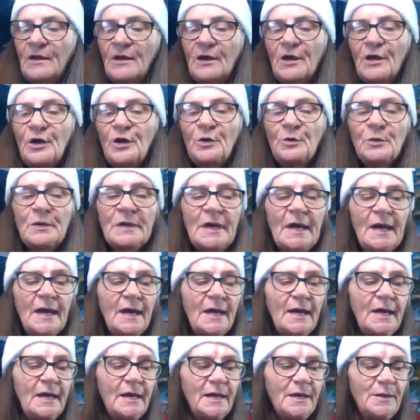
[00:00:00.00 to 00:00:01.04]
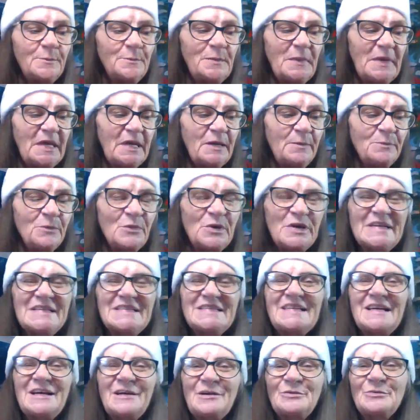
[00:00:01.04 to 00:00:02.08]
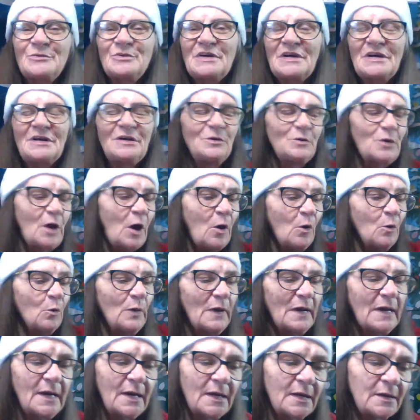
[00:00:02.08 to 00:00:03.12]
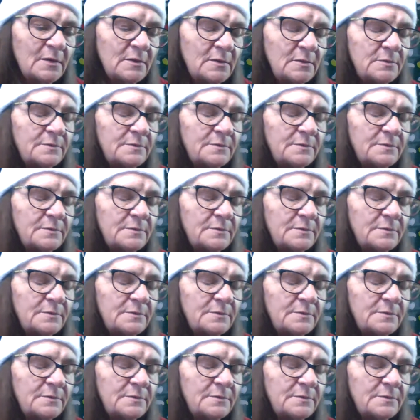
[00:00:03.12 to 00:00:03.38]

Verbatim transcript: Okay, memory, doggone. Oh, I gotta,